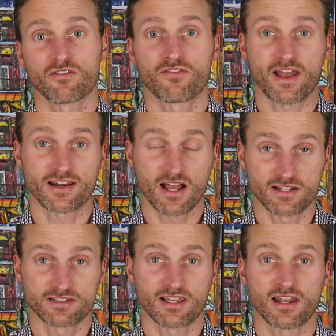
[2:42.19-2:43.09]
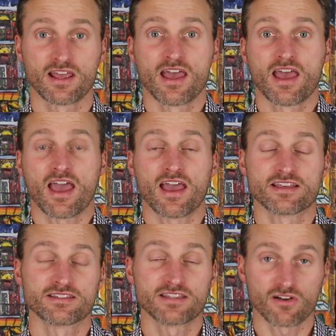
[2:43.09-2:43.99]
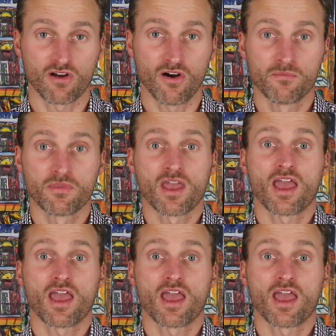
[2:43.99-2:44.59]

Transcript: fat content as 0